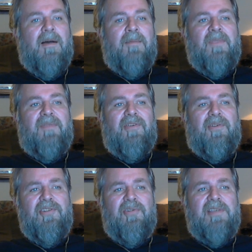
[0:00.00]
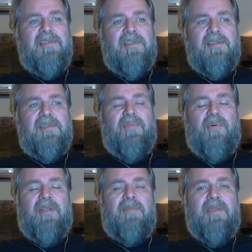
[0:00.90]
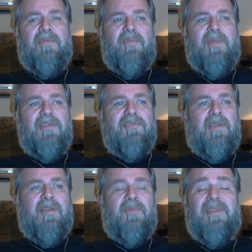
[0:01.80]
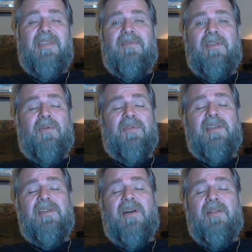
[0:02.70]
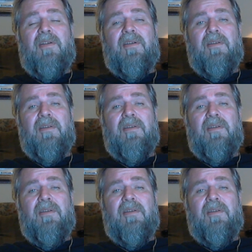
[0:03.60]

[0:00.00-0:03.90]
If you're interested in supporting me through Patreon with even only $1,